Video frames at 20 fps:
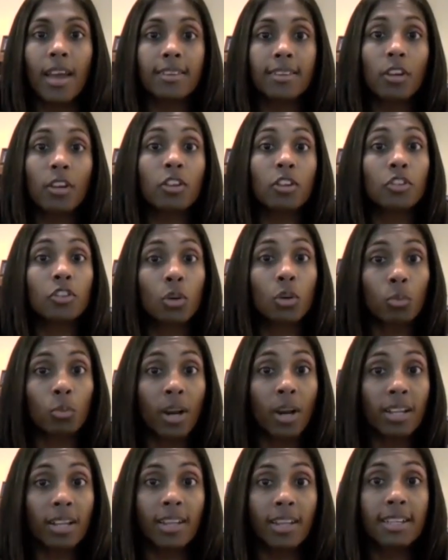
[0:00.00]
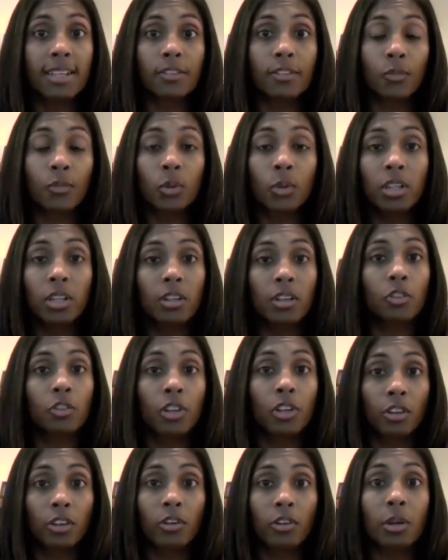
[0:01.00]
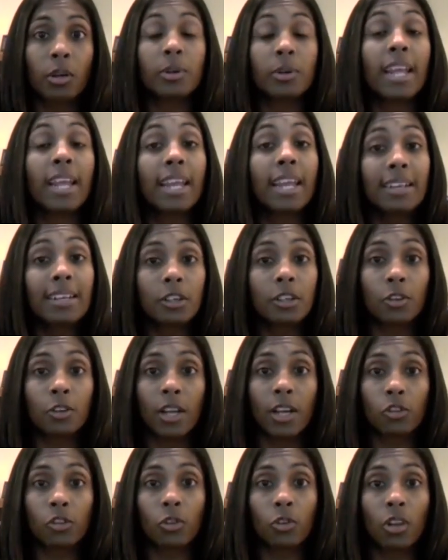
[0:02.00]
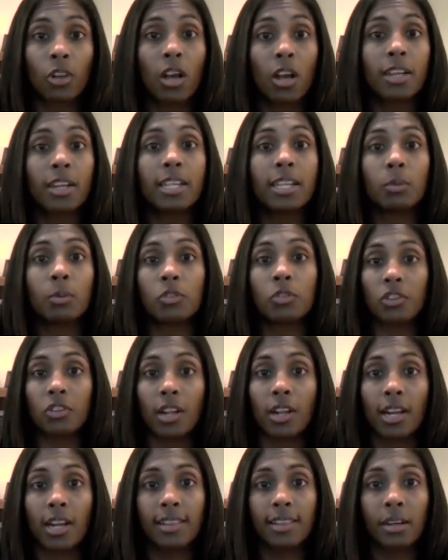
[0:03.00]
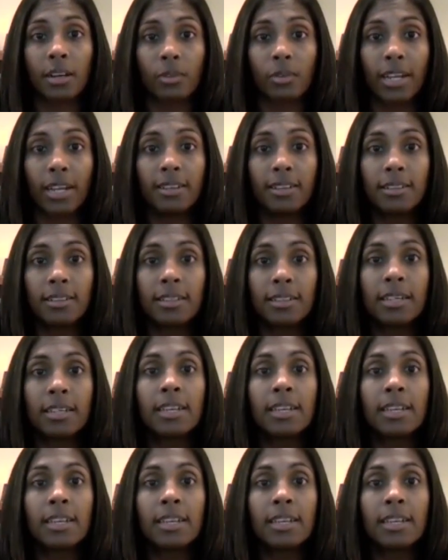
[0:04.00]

That's also a right that he's afforded under Nicaraguan and international law, and he was denied that right.